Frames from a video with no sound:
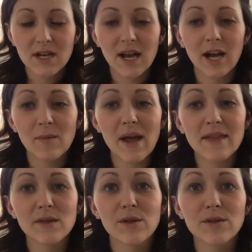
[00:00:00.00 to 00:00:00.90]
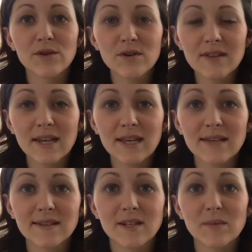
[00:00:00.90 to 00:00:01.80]
Um, and the third thing
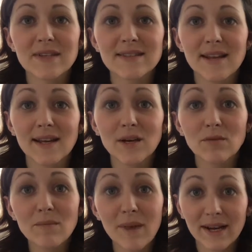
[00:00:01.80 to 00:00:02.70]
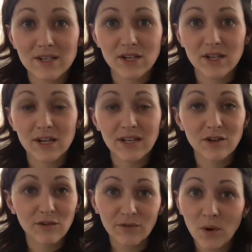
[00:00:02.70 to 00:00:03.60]
is going to be setting a reminder in
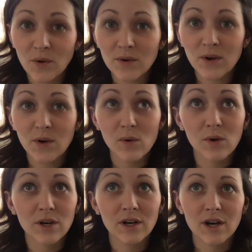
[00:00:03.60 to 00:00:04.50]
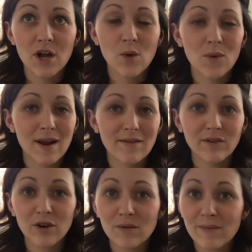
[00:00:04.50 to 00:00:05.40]
your phone or
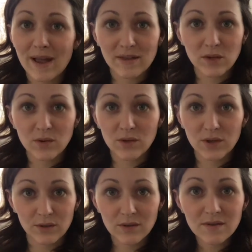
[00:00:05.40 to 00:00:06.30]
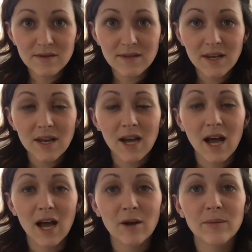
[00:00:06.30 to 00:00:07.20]
whatever method you use
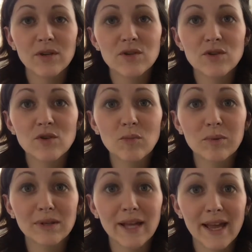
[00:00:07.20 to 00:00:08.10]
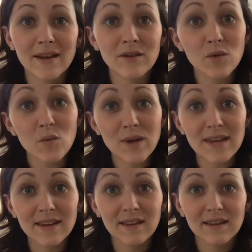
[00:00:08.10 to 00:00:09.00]
um, to plan the
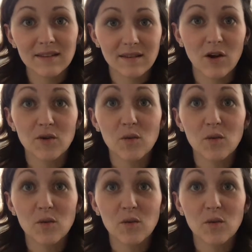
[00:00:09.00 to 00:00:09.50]
week on a